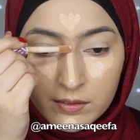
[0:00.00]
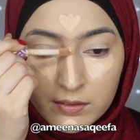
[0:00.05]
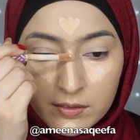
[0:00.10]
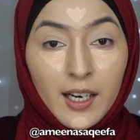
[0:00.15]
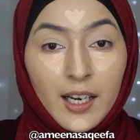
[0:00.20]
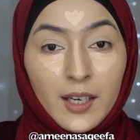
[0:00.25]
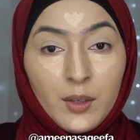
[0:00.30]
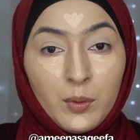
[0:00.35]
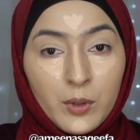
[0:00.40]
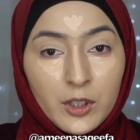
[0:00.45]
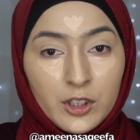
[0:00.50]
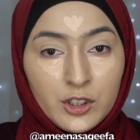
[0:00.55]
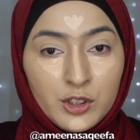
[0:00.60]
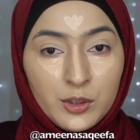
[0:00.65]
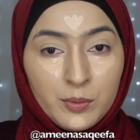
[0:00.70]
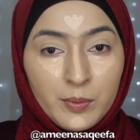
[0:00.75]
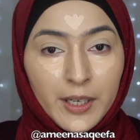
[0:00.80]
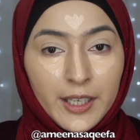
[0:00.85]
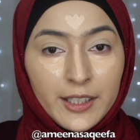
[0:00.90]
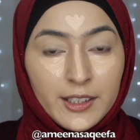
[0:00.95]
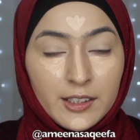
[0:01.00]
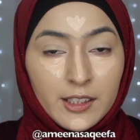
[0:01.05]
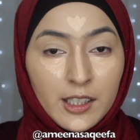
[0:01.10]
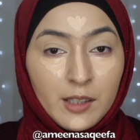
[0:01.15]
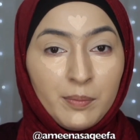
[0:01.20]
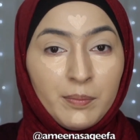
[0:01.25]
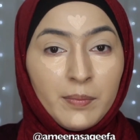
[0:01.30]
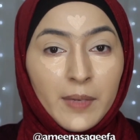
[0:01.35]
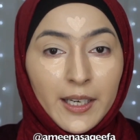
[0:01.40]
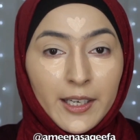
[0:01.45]
I want to brighten
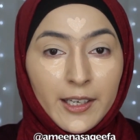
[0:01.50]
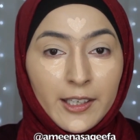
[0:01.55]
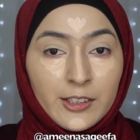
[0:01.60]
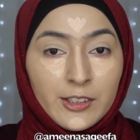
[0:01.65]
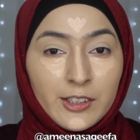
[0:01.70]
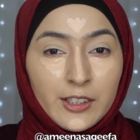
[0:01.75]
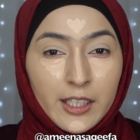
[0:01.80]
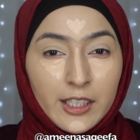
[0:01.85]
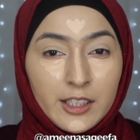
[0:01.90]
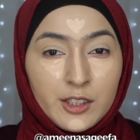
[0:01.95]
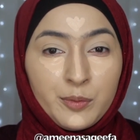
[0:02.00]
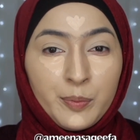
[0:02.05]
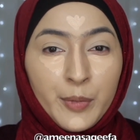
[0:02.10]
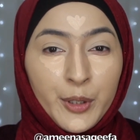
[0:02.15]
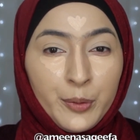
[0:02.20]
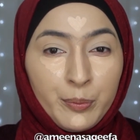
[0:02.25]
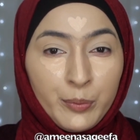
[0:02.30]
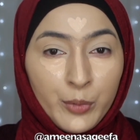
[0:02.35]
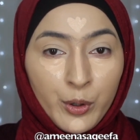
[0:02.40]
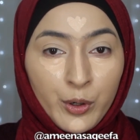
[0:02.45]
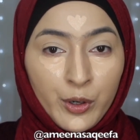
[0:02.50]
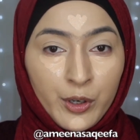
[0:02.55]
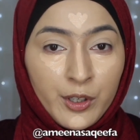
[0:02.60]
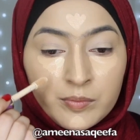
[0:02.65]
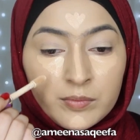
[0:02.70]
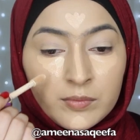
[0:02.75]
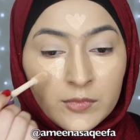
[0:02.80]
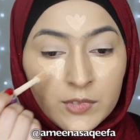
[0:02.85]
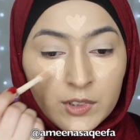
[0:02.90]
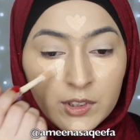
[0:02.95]
up my under eyes a bit more,
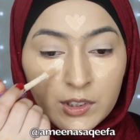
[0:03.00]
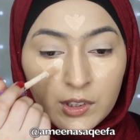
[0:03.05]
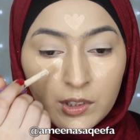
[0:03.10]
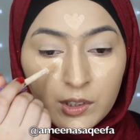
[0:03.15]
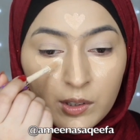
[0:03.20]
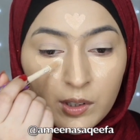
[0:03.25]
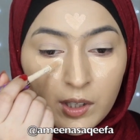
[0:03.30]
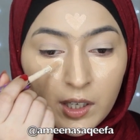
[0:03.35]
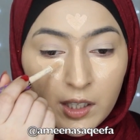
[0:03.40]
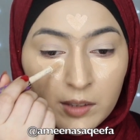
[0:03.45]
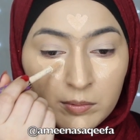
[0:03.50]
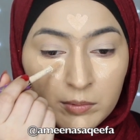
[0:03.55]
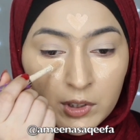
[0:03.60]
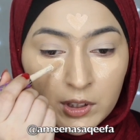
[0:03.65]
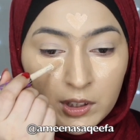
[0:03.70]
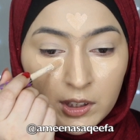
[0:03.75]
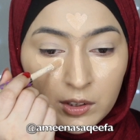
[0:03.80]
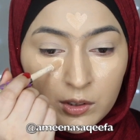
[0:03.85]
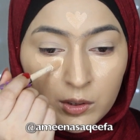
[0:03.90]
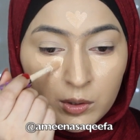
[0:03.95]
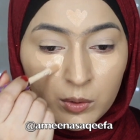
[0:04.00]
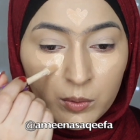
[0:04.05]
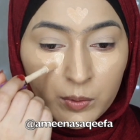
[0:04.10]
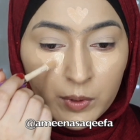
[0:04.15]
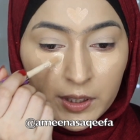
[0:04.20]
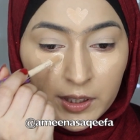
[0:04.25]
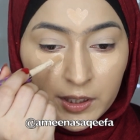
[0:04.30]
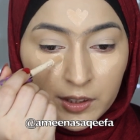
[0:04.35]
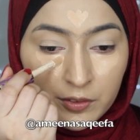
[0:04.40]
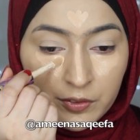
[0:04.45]
so I'm gonna go
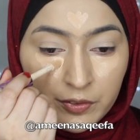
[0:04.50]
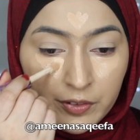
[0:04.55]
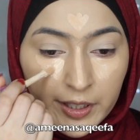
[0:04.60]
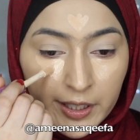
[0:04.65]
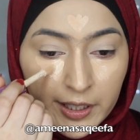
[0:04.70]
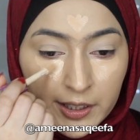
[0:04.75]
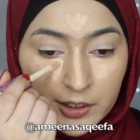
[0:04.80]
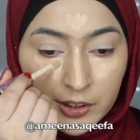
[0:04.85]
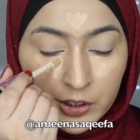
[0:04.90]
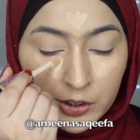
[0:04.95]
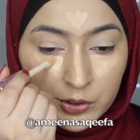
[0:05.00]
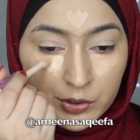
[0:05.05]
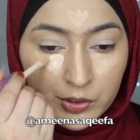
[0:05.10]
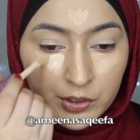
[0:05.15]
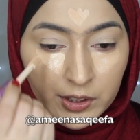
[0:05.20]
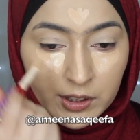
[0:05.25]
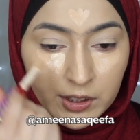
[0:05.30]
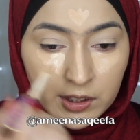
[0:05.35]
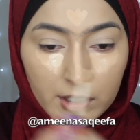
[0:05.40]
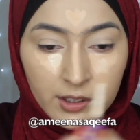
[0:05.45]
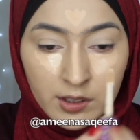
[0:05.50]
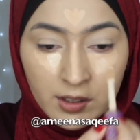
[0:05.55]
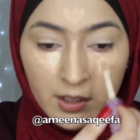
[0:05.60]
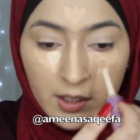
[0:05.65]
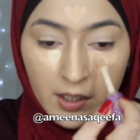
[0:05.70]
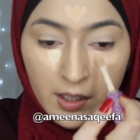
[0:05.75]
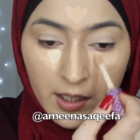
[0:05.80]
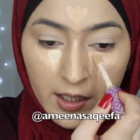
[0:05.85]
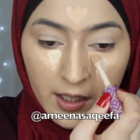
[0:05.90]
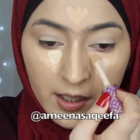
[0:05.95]
with Fair Neutral
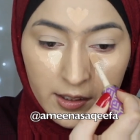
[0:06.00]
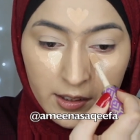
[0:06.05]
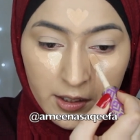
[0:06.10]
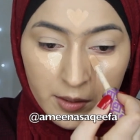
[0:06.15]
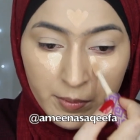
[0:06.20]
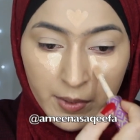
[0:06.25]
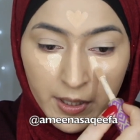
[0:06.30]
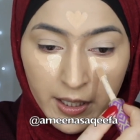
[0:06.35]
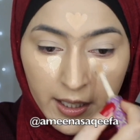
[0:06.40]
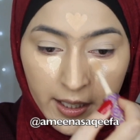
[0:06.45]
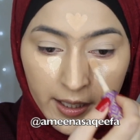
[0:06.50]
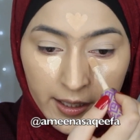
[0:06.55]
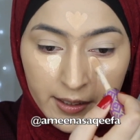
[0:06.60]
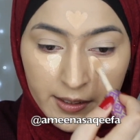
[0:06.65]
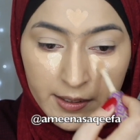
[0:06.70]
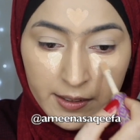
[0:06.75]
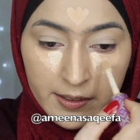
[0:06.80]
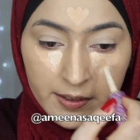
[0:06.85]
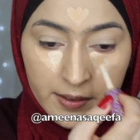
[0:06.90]
under my eyes.